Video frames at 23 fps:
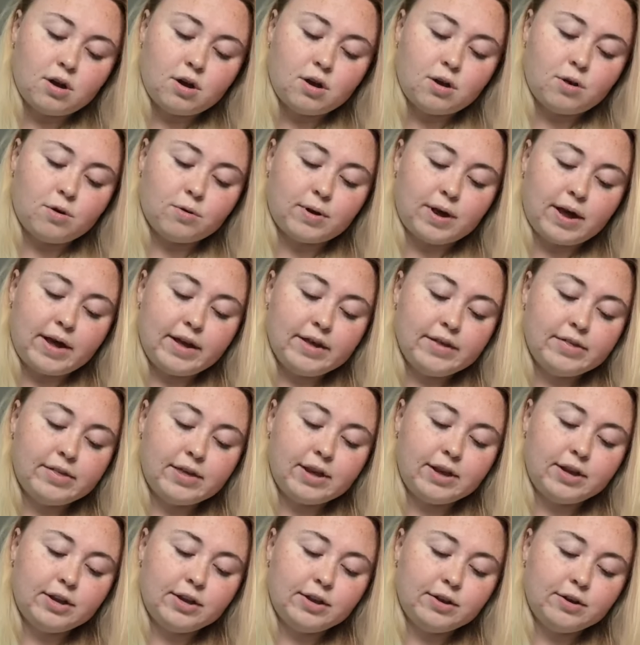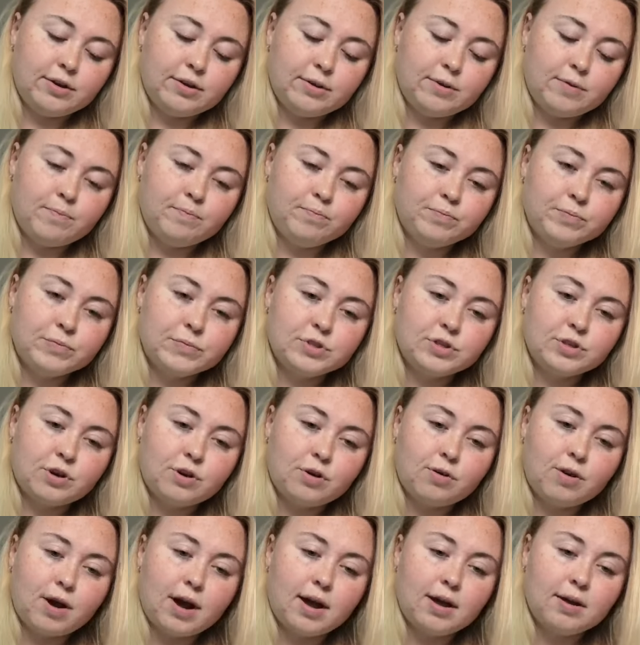okay, thank you. So
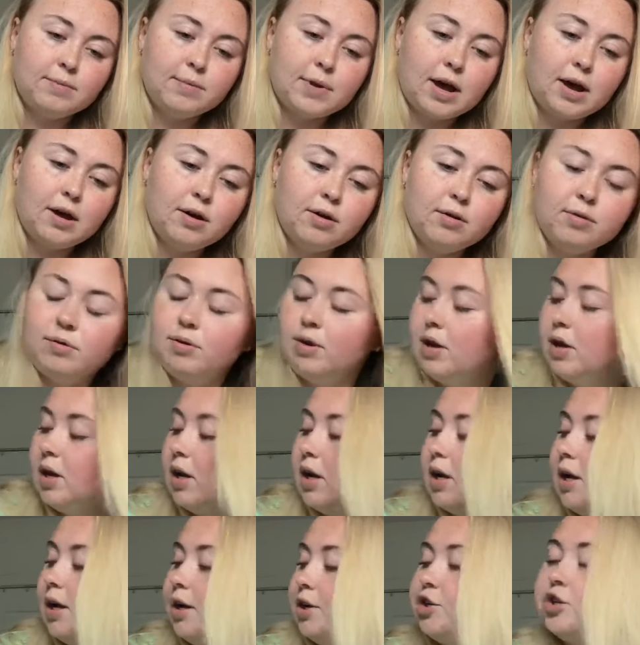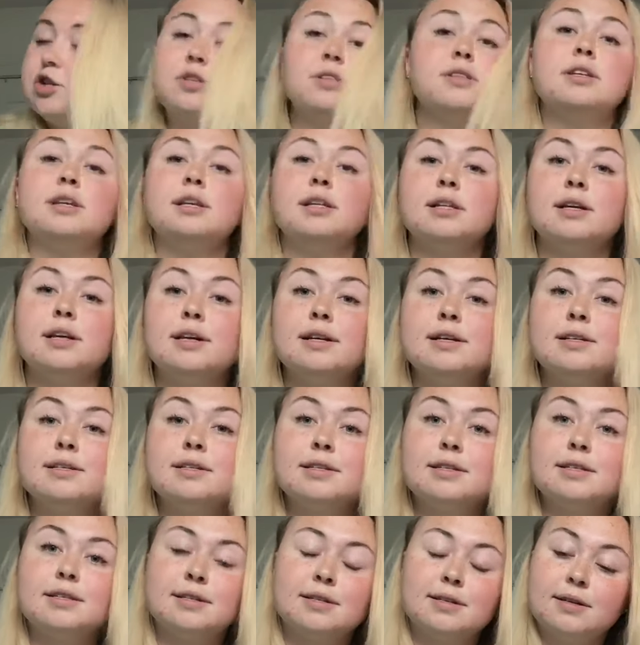I am now agency
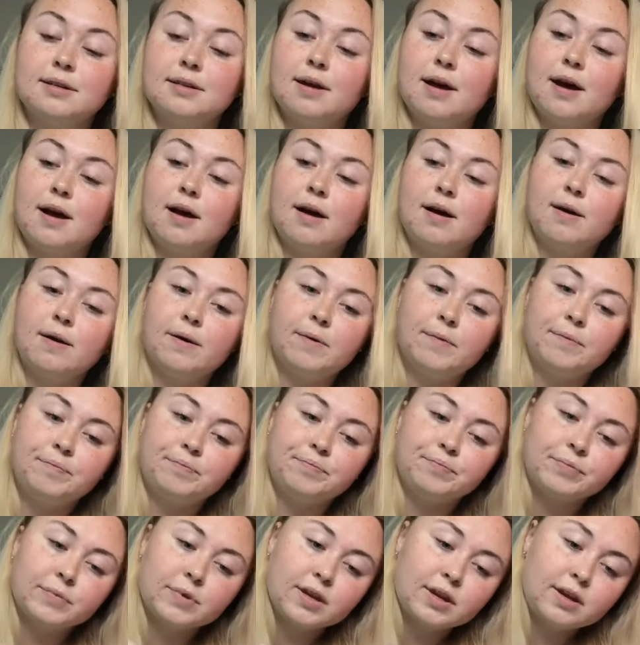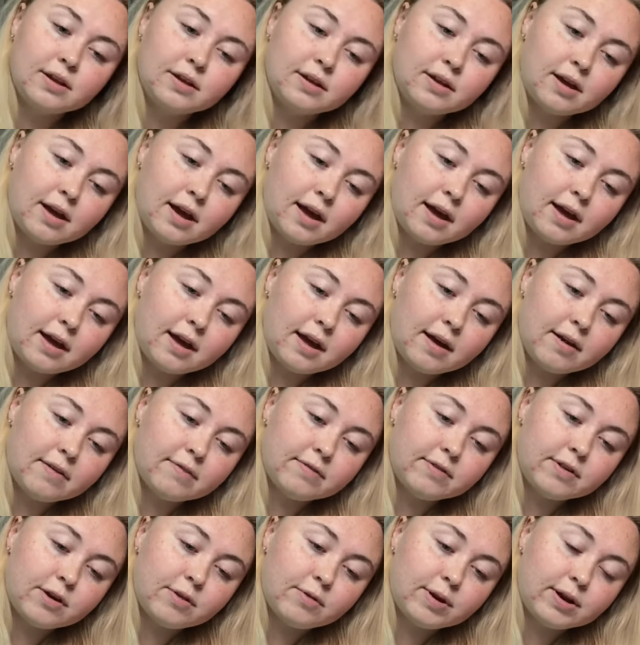list. Um, I have
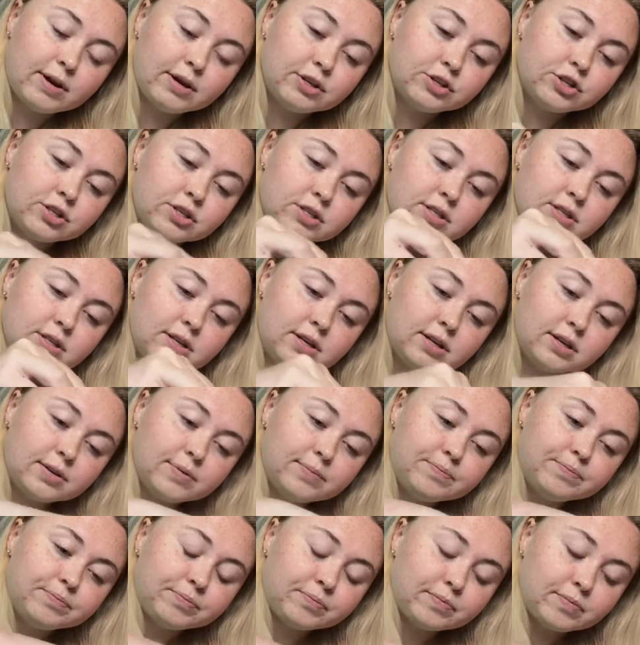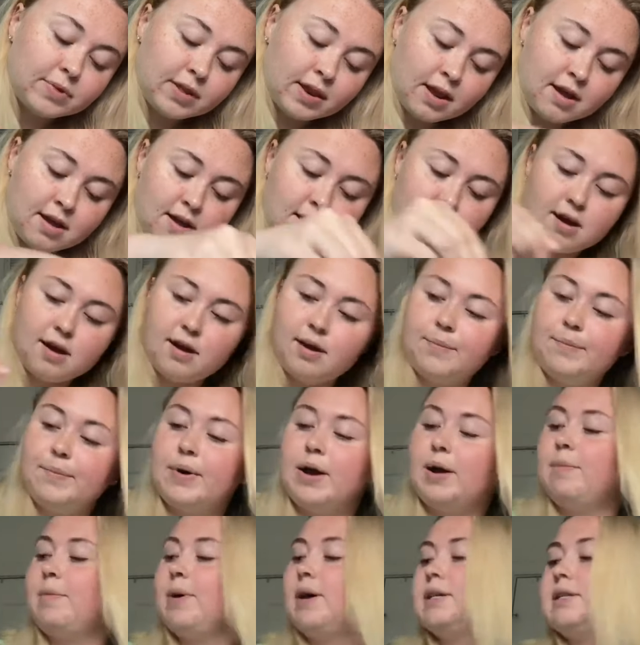no agency. I'm
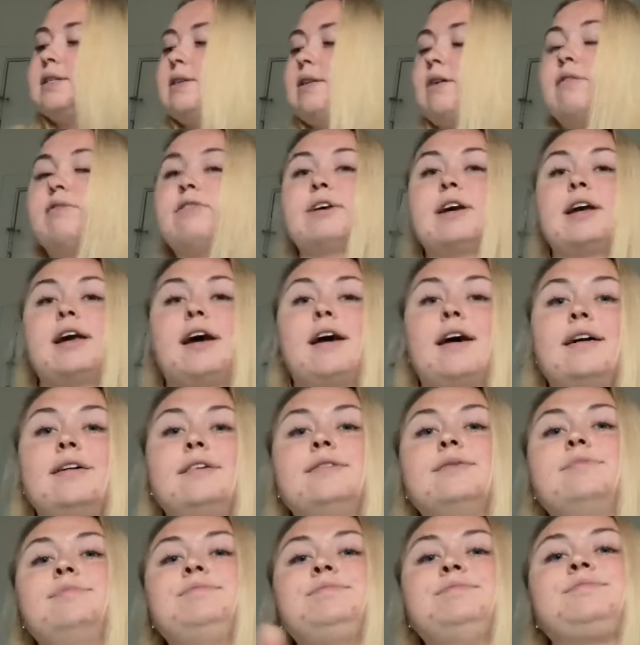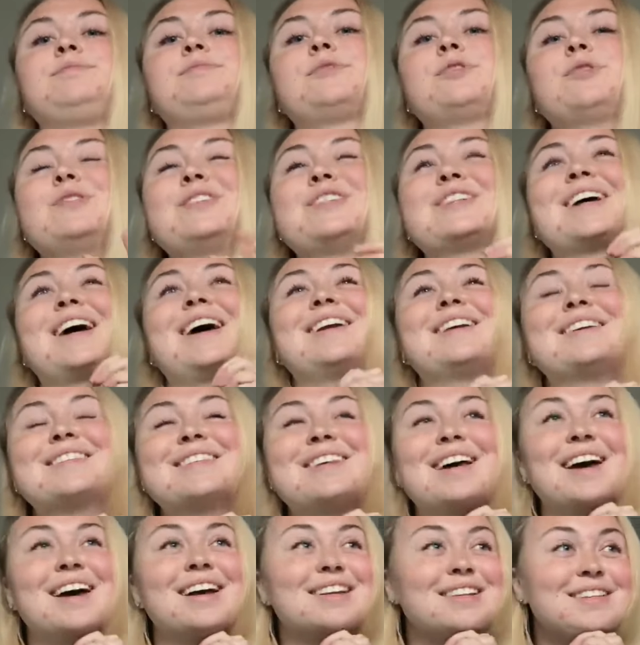by myself again, which kind of
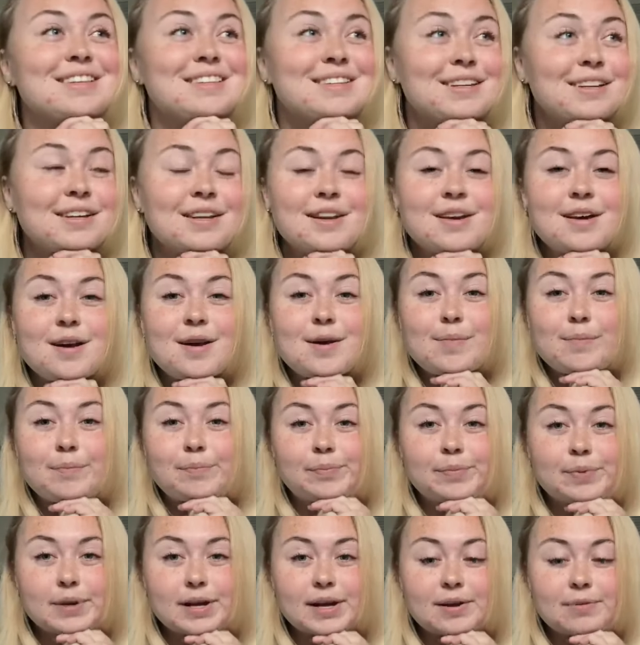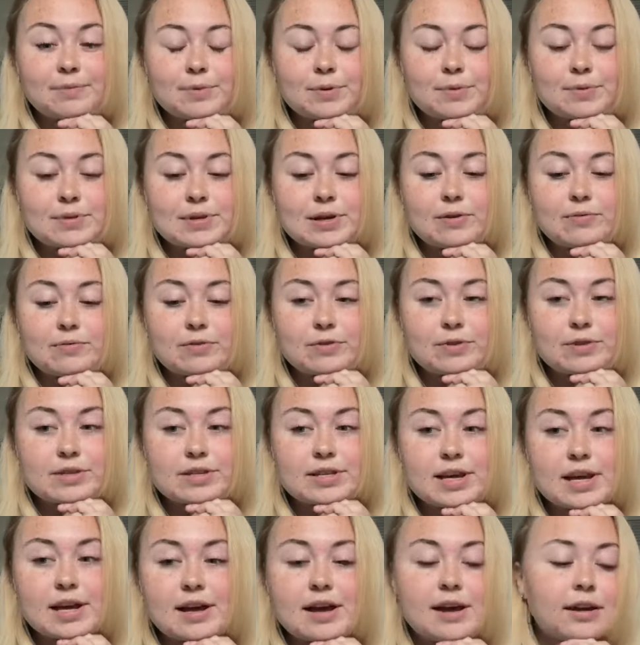sucks. But what was helpful is
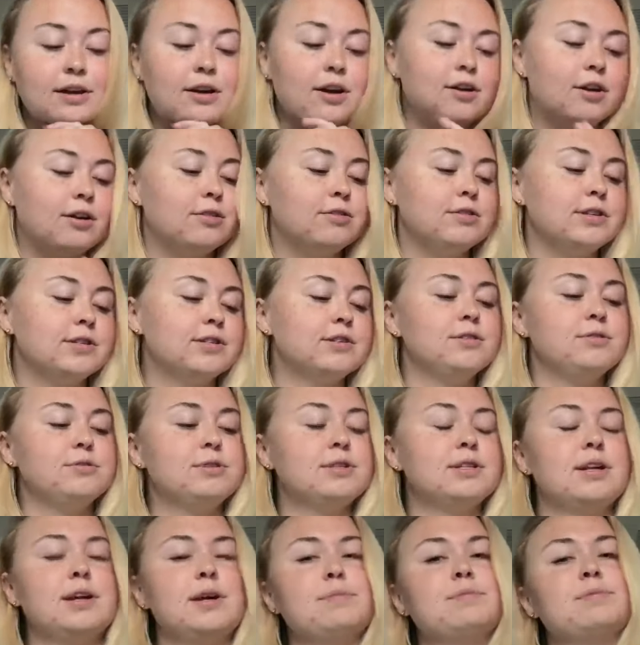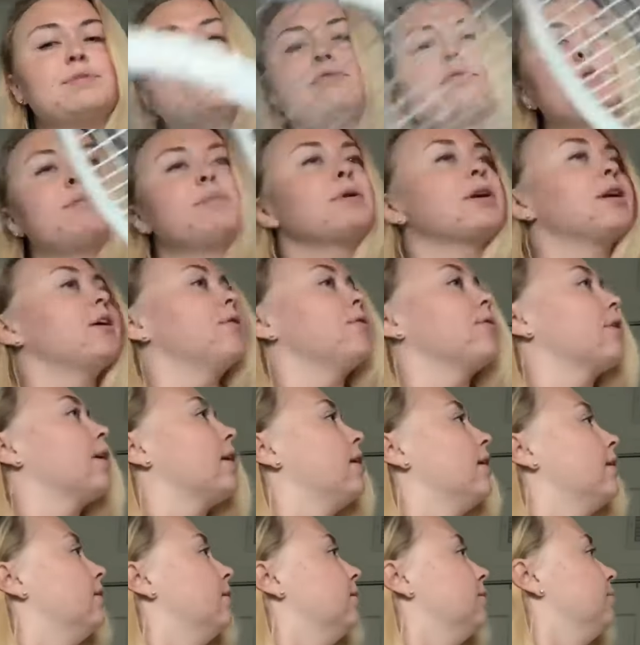that I got all these new tips from
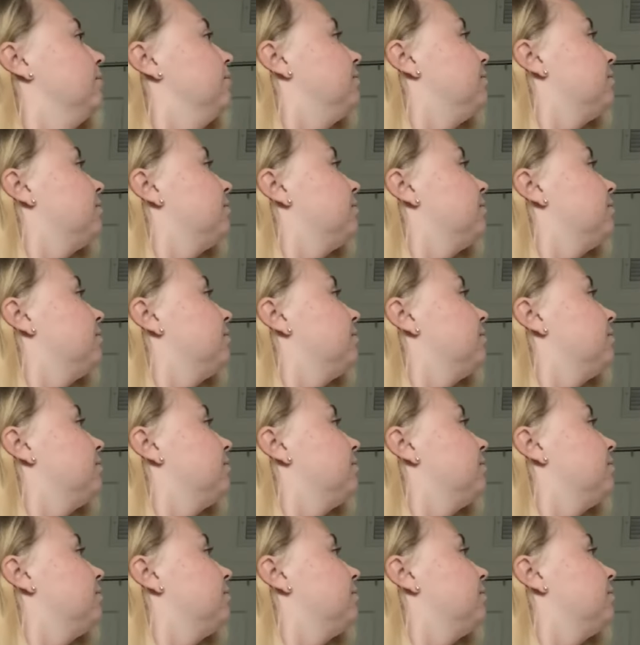Coco